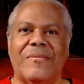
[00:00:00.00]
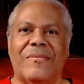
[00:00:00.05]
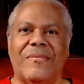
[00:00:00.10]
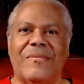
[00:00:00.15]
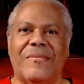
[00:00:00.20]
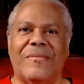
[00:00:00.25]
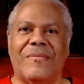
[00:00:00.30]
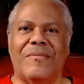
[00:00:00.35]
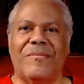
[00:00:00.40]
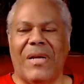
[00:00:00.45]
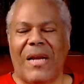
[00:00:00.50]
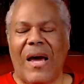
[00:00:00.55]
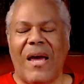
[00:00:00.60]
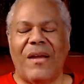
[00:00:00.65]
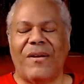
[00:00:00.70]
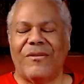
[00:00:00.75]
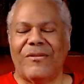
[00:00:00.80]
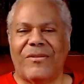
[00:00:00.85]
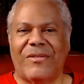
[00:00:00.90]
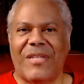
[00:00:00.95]
But I
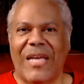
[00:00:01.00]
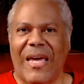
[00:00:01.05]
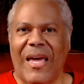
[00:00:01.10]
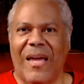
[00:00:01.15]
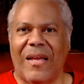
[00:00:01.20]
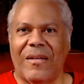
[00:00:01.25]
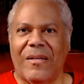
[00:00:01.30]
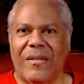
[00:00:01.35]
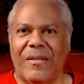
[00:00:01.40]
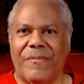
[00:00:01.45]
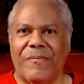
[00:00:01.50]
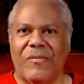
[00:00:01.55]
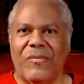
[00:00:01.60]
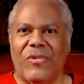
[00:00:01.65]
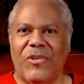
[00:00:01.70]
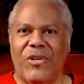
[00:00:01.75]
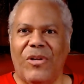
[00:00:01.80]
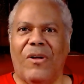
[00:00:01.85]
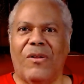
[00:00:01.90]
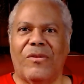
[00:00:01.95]
understand,
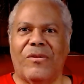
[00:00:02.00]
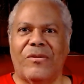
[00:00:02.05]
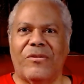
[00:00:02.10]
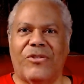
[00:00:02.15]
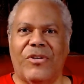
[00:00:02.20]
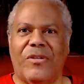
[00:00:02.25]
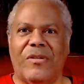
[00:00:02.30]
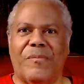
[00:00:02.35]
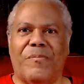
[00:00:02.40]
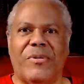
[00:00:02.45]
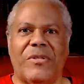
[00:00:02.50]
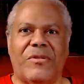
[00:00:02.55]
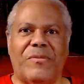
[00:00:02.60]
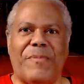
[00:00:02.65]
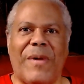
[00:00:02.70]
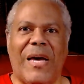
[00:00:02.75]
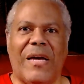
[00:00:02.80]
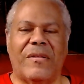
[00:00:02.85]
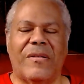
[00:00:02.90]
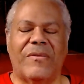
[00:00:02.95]
you know, certain
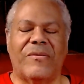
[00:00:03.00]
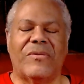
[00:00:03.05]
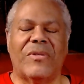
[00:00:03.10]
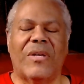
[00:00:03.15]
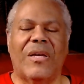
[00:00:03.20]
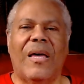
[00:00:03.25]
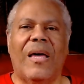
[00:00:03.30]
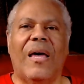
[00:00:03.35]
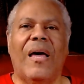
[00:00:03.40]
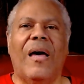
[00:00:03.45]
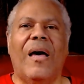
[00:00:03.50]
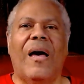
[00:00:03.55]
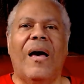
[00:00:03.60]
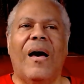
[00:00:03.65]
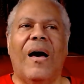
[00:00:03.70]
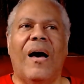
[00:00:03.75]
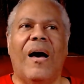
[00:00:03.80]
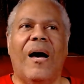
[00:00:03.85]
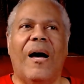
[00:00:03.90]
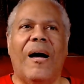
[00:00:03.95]
perspectives.
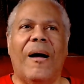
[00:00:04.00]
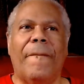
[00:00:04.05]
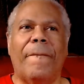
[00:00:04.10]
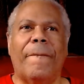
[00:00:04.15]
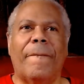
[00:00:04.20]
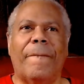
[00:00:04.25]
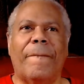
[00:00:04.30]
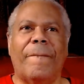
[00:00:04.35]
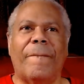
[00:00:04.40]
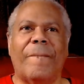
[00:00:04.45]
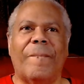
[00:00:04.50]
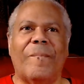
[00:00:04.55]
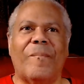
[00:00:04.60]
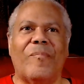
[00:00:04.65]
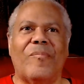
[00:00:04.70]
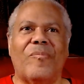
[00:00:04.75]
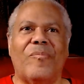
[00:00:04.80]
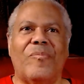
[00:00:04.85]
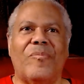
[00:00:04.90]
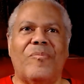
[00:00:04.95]
Um,
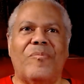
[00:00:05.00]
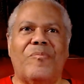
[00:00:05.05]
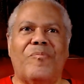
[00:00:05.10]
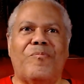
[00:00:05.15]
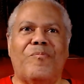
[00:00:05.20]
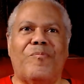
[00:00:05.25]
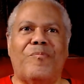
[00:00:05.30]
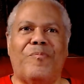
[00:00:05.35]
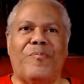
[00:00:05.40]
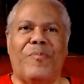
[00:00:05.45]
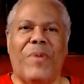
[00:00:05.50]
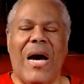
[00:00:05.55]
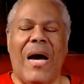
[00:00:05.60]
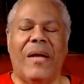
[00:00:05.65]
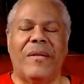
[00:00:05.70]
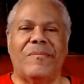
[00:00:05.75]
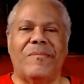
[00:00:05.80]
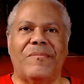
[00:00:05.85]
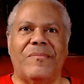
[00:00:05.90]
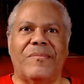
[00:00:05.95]

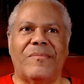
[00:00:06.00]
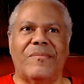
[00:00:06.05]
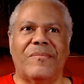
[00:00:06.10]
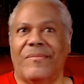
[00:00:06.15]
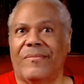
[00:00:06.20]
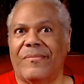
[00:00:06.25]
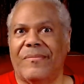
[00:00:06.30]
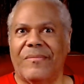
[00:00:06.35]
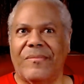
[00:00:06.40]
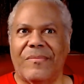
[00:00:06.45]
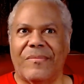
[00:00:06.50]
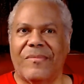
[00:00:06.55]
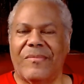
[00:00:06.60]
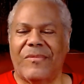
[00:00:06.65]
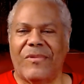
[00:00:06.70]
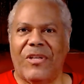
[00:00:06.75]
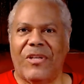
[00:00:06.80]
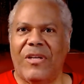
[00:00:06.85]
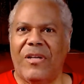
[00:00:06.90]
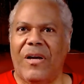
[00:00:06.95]
but,
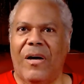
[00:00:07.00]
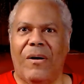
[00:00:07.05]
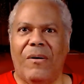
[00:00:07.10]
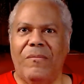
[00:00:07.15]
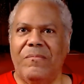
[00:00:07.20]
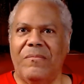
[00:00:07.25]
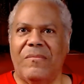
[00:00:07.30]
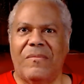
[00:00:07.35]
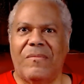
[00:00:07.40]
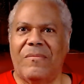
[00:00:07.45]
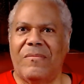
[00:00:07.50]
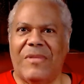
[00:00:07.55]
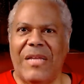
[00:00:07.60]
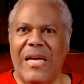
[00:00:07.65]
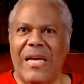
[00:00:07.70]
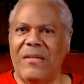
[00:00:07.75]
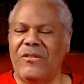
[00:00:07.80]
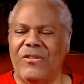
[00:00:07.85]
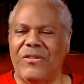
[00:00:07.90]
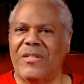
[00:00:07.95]
you know,
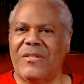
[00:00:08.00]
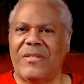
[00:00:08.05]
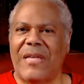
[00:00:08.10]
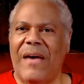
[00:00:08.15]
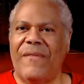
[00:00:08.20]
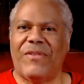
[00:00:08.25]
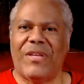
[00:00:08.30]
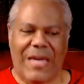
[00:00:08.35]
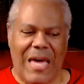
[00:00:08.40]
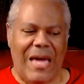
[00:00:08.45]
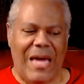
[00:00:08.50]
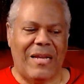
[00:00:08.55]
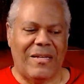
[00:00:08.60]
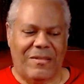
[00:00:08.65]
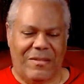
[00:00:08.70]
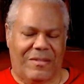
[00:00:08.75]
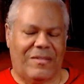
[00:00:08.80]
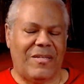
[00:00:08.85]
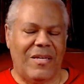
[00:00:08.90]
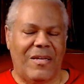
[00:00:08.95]
that you just have to kind of
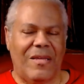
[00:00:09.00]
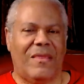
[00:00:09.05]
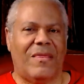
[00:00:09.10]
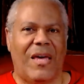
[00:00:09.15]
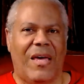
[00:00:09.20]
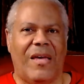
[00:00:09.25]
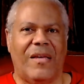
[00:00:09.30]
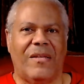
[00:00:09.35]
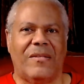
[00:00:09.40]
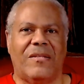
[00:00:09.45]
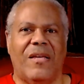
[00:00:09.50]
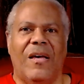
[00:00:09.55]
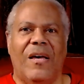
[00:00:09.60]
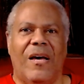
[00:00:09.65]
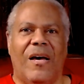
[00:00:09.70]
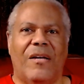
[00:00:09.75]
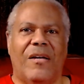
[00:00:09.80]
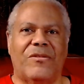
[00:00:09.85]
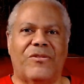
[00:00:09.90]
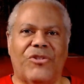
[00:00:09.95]
see things
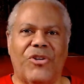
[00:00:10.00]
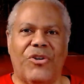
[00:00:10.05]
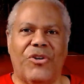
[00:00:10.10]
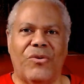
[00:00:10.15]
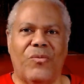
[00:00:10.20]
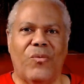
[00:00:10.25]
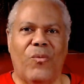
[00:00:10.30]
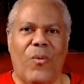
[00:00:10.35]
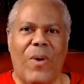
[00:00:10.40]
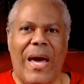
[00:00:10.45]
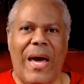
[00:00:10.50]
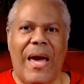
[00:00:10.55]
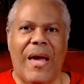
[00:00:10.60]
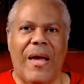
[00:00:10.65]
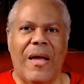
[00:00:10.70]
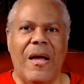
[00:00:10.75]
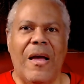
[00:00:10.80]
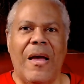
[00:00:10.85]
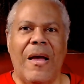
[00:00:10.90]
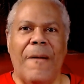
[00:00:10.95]
a certain way.
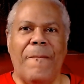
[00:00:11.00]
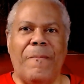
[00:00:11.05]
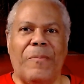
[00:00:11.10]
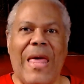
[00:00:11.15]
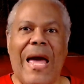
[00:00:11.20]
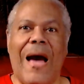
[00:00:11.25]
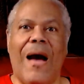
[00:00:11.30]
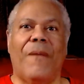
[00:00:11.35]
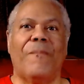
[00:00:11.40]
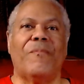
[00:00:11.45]
Now,